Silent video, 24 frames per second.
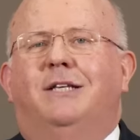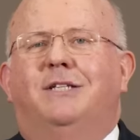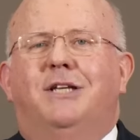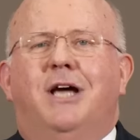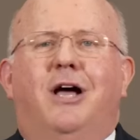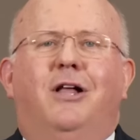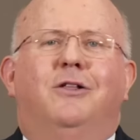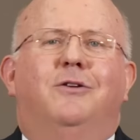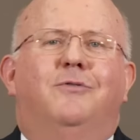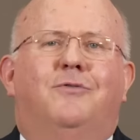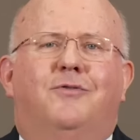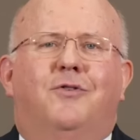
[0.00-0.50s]

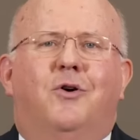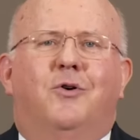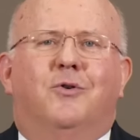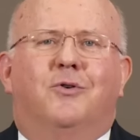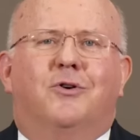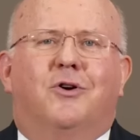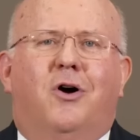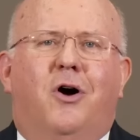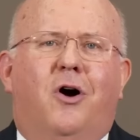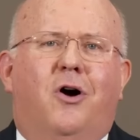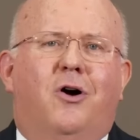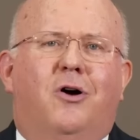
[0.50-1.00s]
telephone
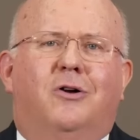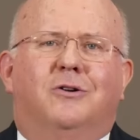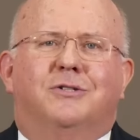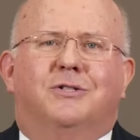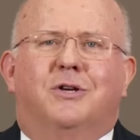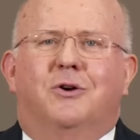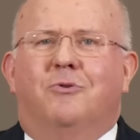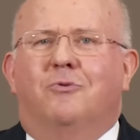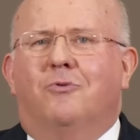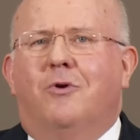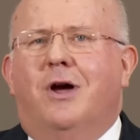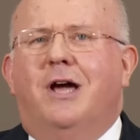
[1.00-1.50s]
calls
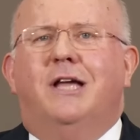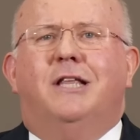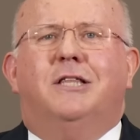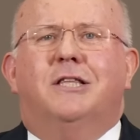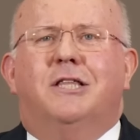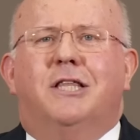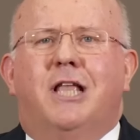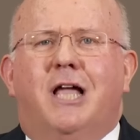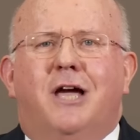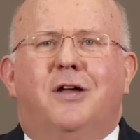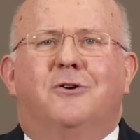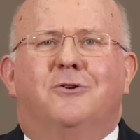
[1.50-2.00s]
and
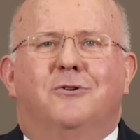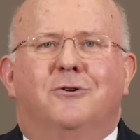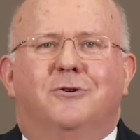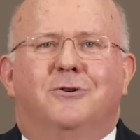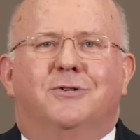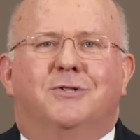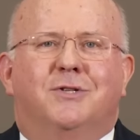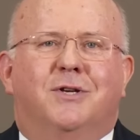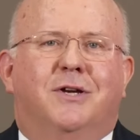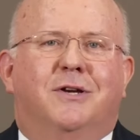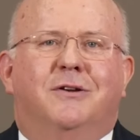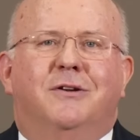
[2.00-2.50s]
write
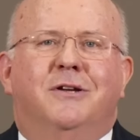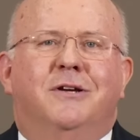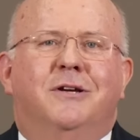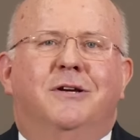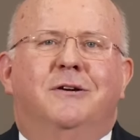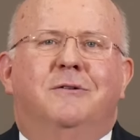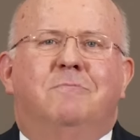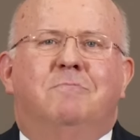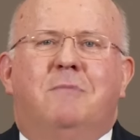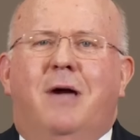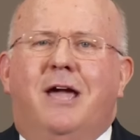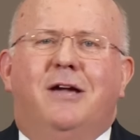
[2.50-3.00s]
letters and
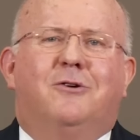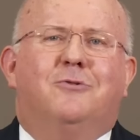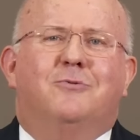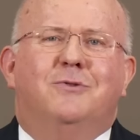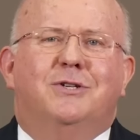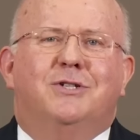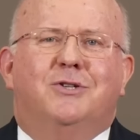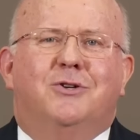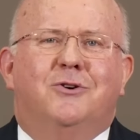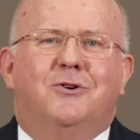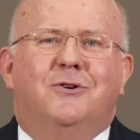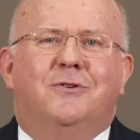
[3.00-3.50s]
make
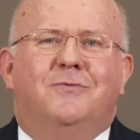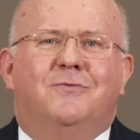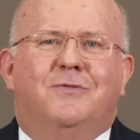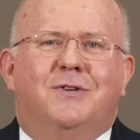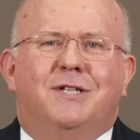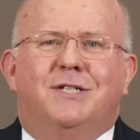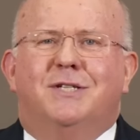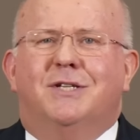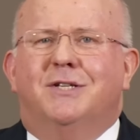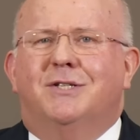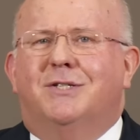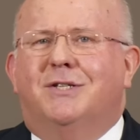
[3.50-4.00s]
return
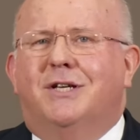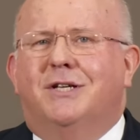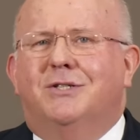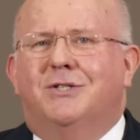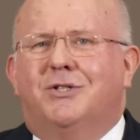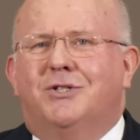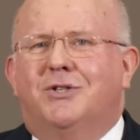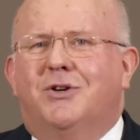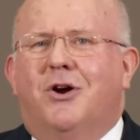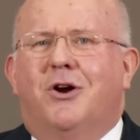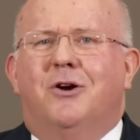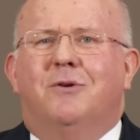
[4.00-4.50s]
visits and
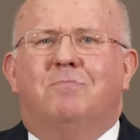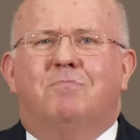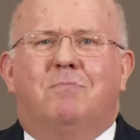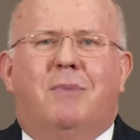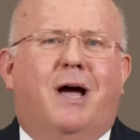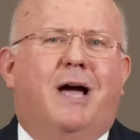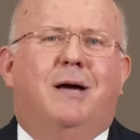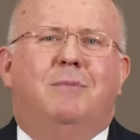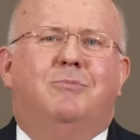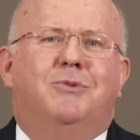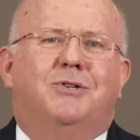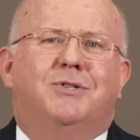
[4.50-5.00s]
start
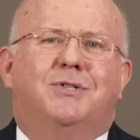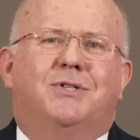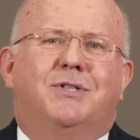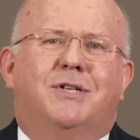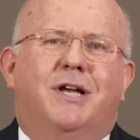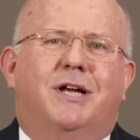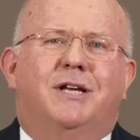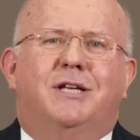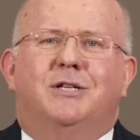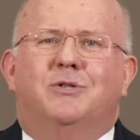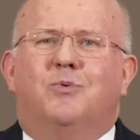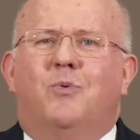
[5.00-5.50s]
Bible
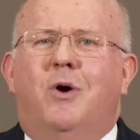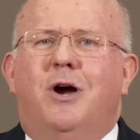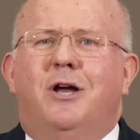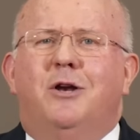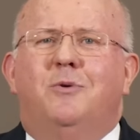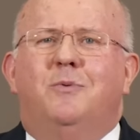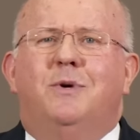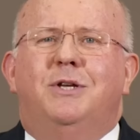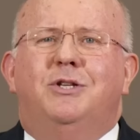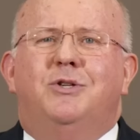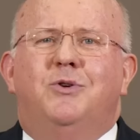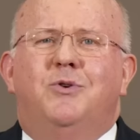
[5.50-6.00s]
studies? Why do
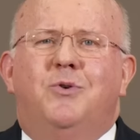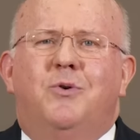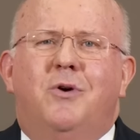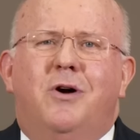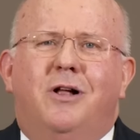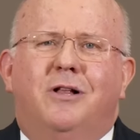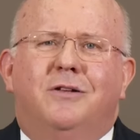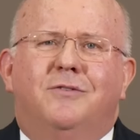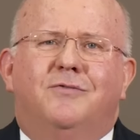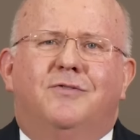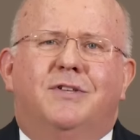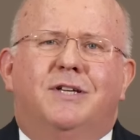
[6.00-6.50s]
we do
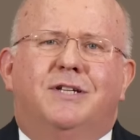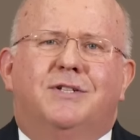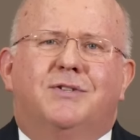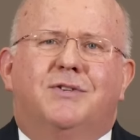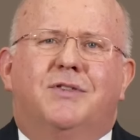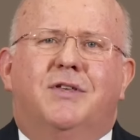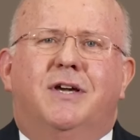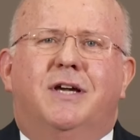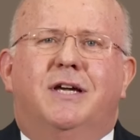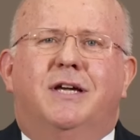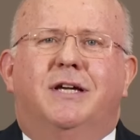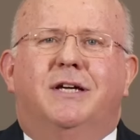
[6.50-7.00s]
all of these
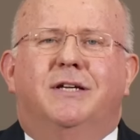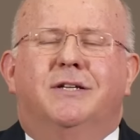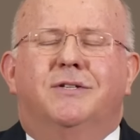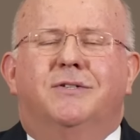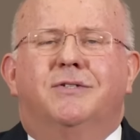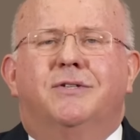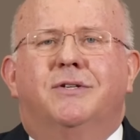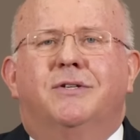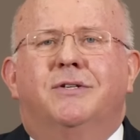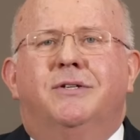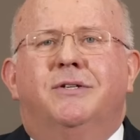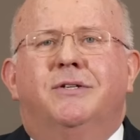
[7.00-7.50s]

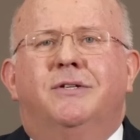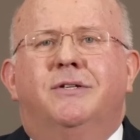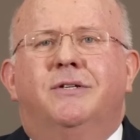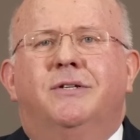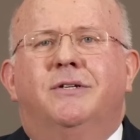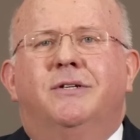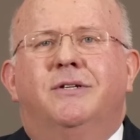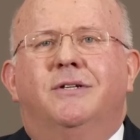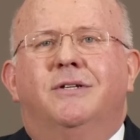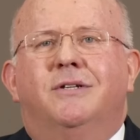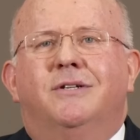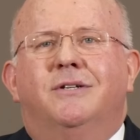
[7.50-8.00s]
things?
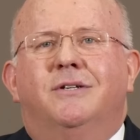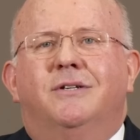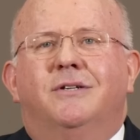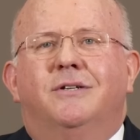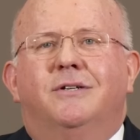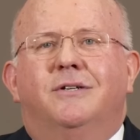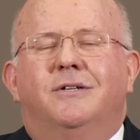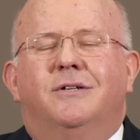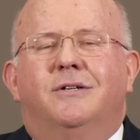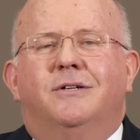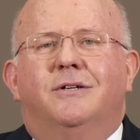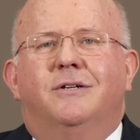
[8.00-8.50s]

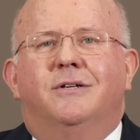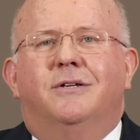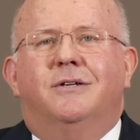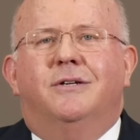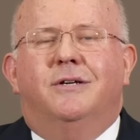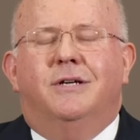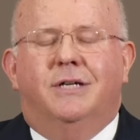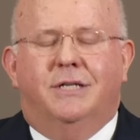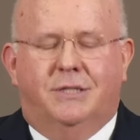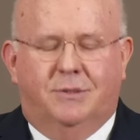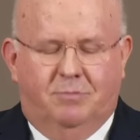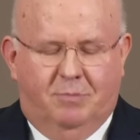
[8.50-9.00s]

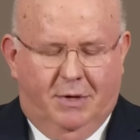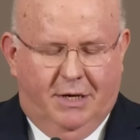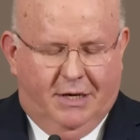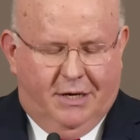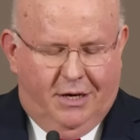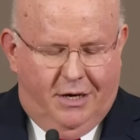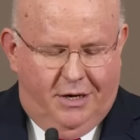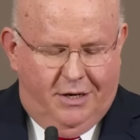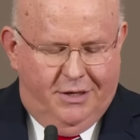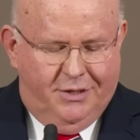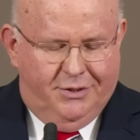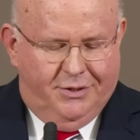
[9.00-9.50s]
It's
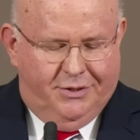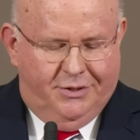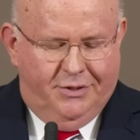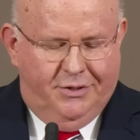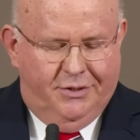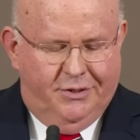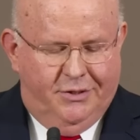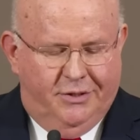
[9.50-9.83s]
because